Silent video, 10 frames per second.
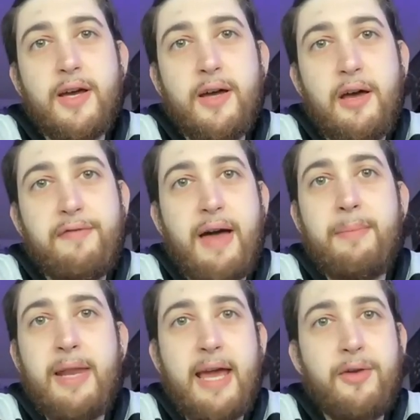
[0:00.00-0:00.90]
a
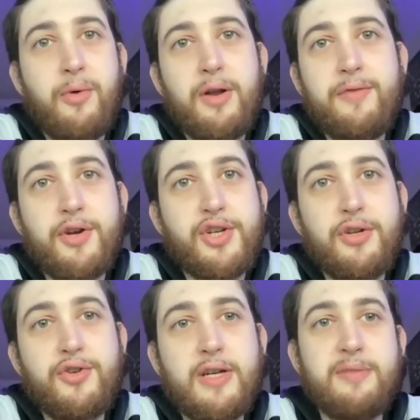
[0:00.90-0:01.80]
family and one of your
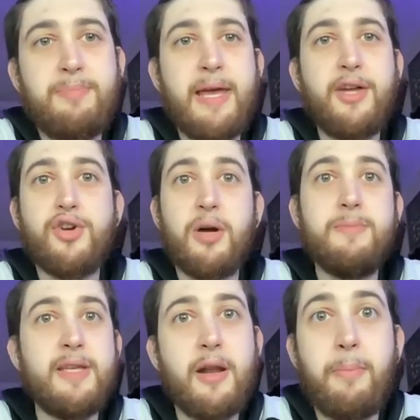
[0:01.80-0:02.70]
children is playing
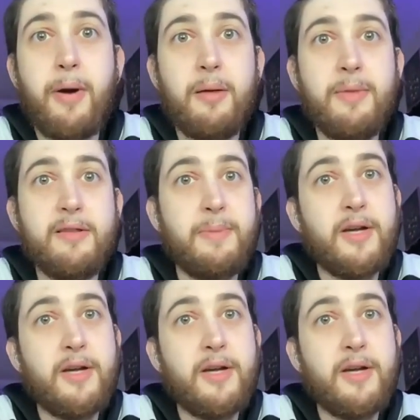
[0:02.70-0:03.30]
drums in an apartment,